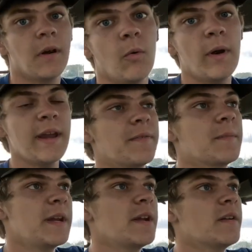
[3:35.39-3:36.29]
away
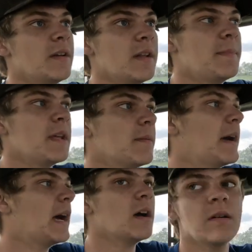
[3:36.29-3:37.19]
from here, and they'd be
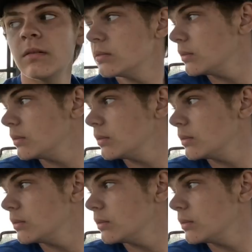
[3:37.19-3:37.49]
about,